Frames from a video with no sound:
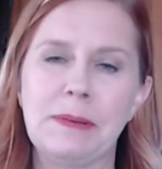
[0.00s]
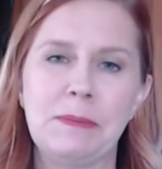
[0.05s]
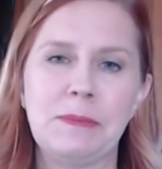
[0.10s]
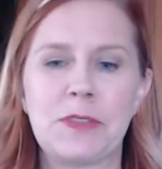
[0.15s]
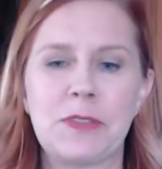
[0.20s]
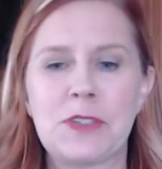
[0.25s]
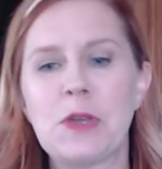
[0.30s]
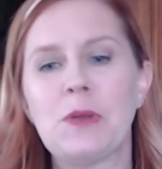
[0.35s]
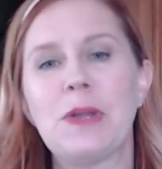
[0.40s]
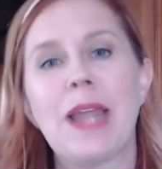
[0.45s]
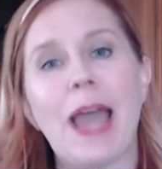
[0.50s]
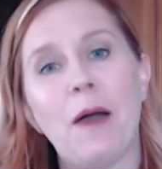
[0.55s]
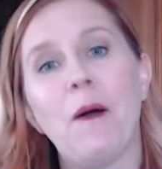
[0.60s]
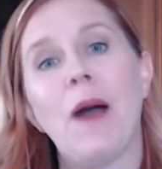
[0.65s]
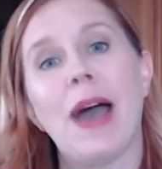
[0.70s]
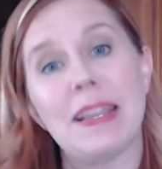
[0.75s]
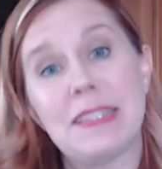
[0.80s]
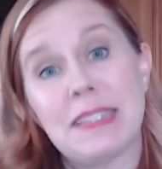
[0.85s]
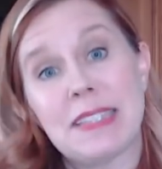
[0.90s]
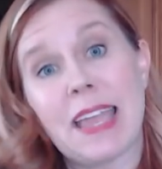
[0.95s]
so now
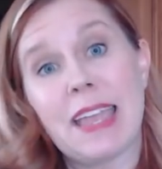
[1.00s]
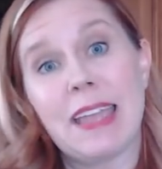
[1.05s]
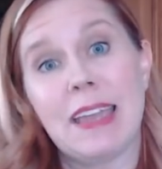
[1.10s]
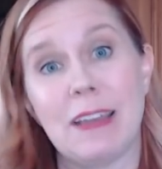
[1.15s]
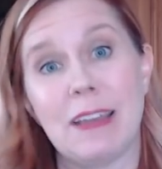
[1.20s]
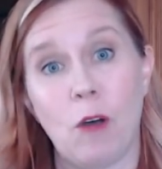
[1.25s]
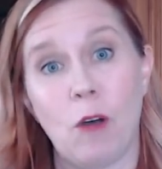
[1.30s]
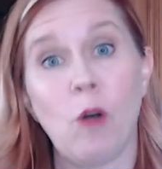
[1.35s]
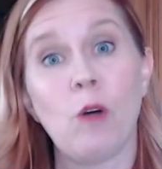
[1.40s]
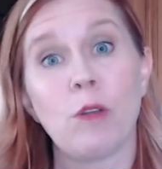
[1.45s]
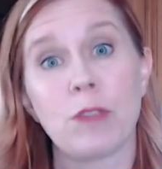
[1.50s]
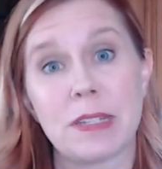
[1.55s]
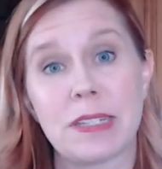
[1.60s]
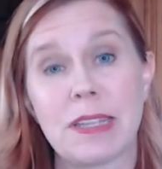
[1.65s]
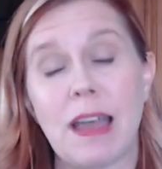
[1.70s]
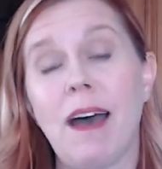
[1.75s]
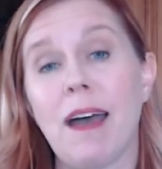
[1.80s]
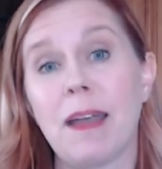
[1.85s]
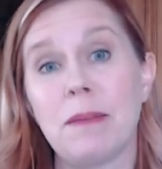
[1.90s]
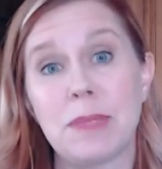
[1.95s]
I say it all the
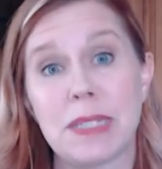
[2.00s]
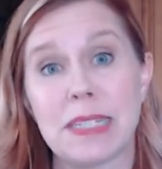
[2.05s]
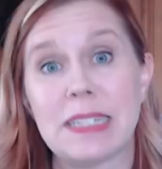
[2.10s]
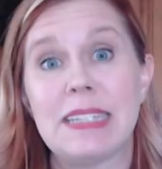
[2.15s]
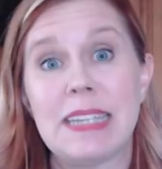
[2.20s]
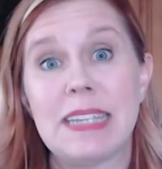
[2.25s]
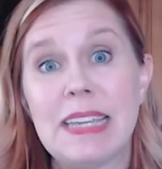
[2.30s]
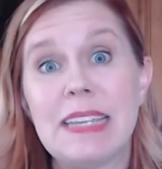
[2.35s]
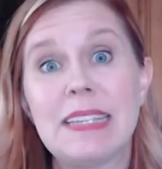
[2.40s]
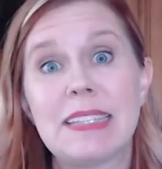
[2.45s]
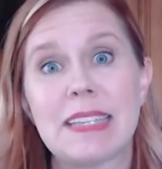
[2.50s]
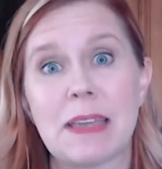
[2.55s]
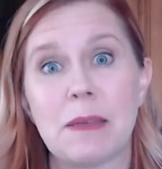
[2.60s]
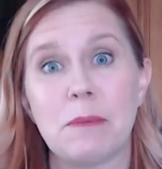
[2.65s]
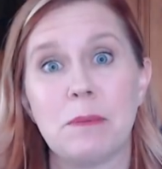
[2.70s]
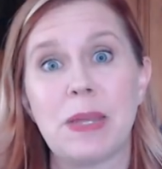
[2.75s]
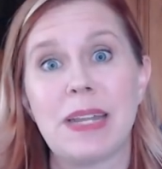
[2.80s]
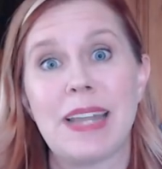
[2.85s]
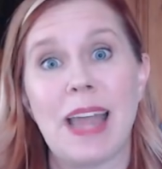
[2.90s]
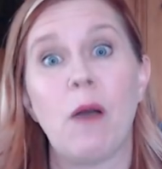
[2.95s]
time to tease
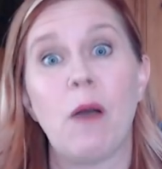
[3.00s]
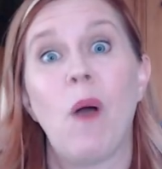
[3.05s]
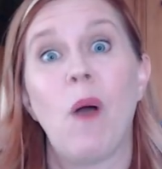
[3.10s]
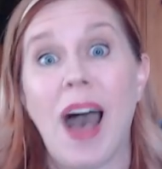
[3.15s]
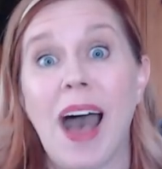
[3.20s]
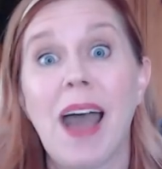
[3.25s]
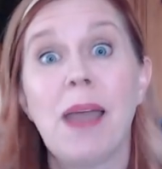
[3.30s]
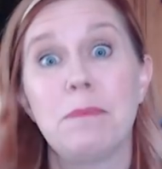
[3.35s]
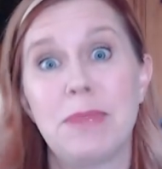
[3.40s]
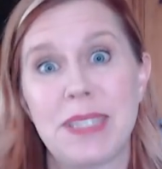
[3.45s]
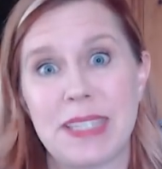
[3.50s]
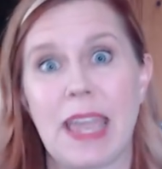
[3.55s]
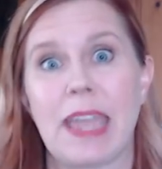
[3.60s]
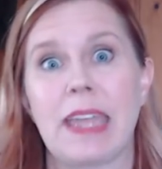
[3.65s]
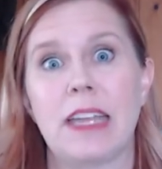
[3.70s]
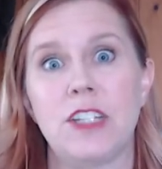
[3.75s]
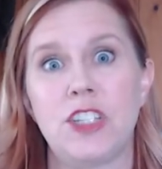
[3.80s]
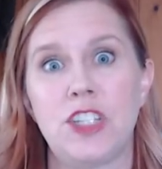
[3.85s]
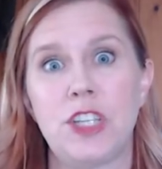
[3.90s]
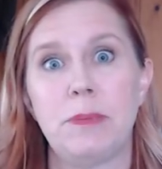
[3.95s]
him, but now I'm
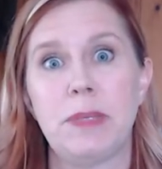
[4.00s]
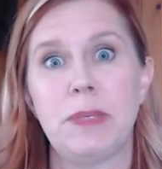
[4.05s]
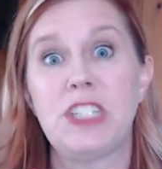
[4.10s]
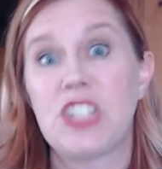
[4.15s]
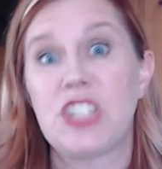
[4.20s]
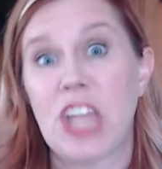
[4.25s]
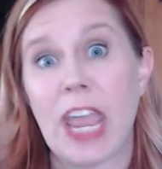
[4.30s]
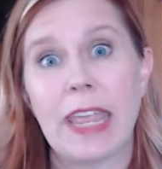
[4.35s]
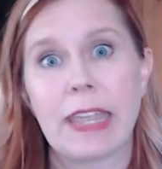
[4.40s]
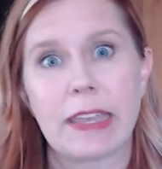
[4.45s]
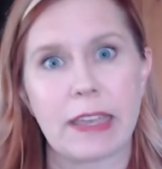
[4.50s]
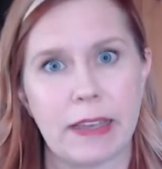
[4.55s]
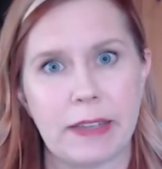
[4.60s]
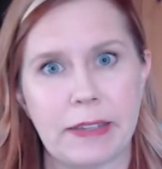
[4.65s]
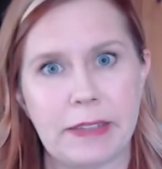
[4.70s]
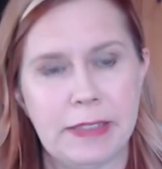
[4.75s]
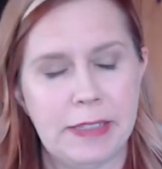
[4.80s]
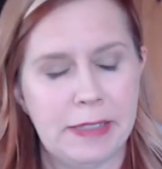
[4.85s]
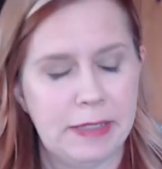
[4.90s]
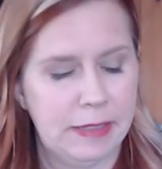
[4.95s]
saying chimichanga.
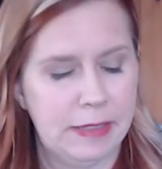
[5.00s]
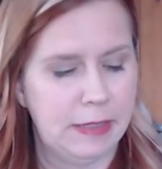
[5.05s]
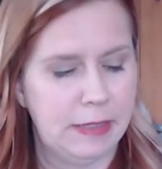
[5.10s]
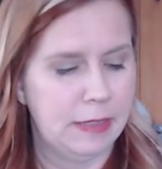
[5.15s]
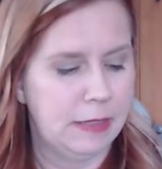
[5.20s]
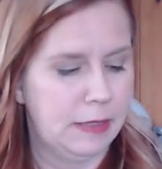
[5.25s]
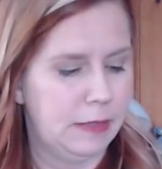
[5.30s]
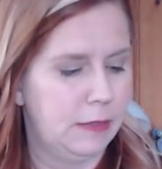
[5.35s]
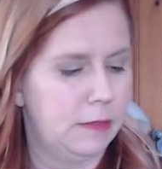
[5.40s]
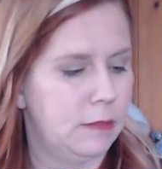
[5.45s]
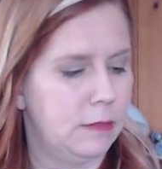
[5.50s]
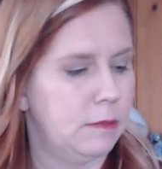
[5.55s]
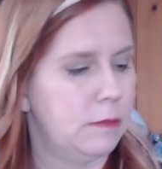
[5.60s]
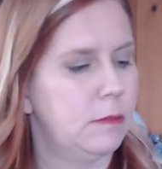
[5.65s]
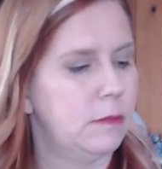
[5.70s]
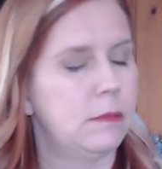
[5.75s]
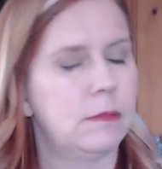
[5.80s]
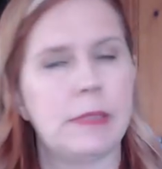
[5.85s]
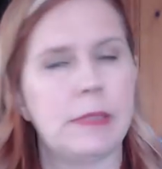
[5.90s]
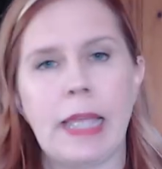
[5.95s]

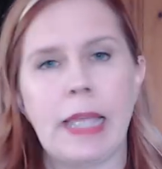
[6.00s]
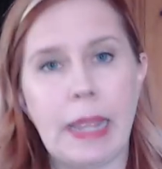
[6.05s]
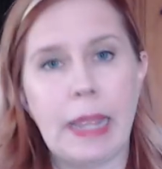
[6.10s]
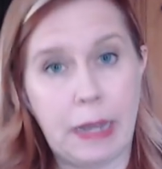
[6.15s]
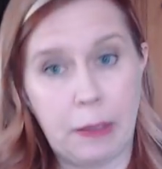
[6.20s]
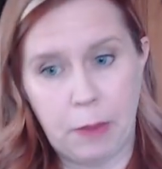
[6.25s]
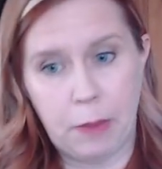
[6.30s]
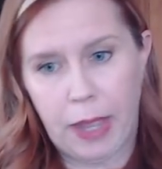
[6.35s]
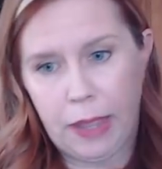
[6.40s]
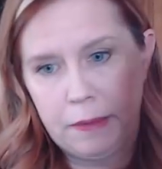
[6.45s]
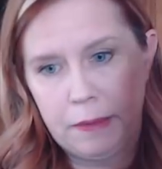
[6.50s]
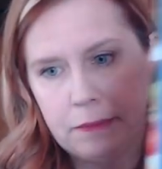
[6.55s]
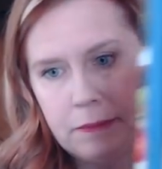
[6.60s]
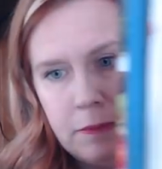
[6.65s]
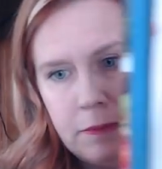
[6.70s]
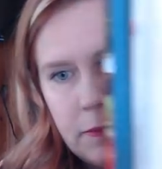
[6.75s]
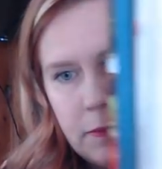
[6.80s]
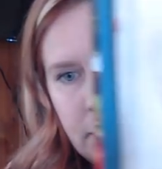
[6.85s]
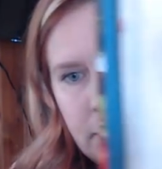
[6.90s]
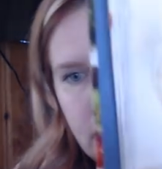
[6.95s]
Anyway,
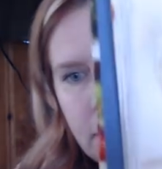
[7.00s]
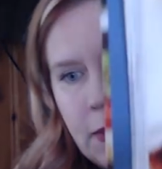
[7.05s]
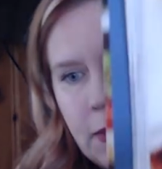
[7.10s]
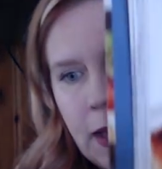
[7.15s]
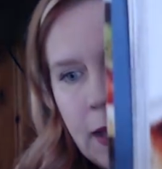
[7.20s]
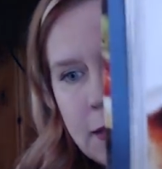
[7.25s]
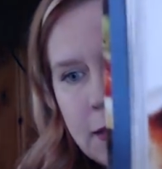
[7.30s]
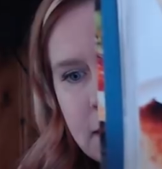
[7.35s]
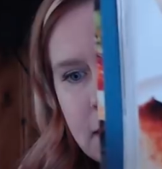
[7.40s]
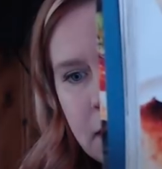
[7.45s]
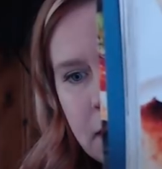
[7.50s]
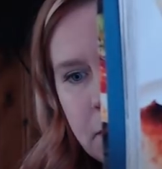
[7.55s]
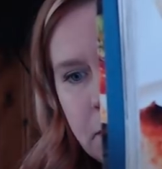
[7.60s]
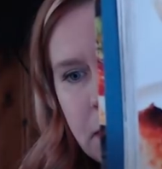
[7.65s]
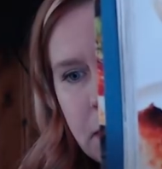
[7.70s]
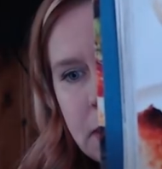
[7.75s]
that's going to be